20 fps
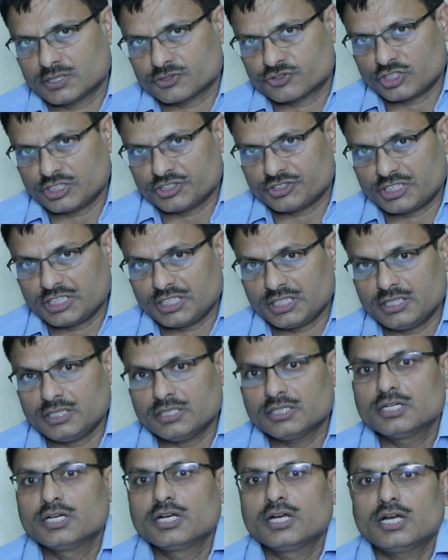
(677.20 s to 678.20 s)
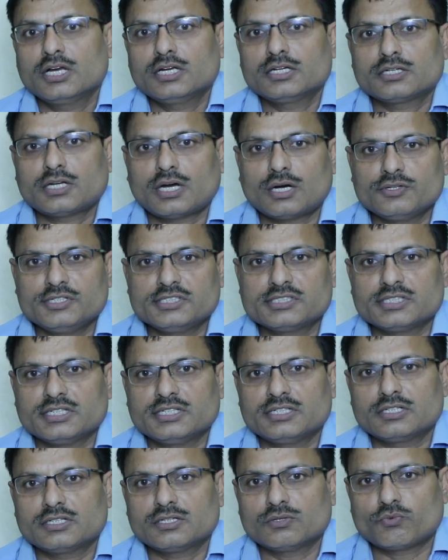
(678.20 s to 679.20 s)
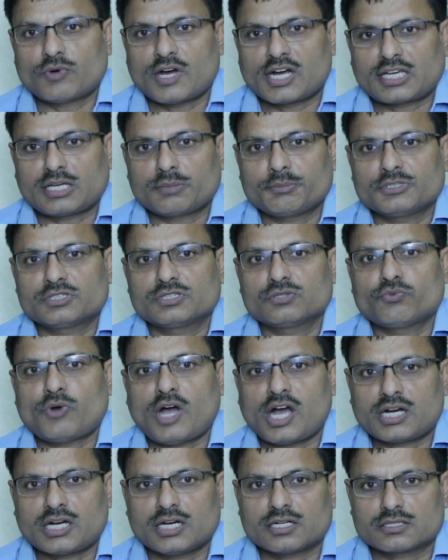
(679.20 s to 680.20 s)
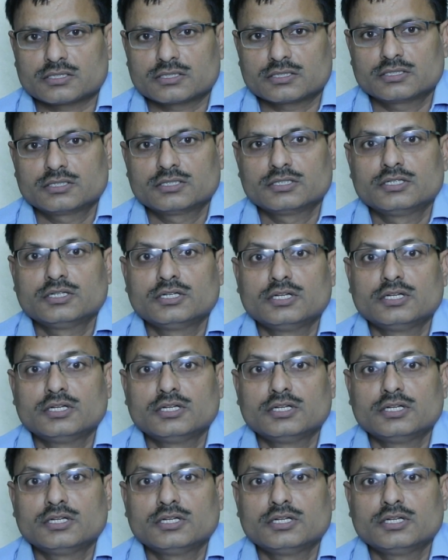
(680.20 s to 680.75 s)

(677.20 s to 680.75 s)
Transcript: surgery, and now he is walking with the walker.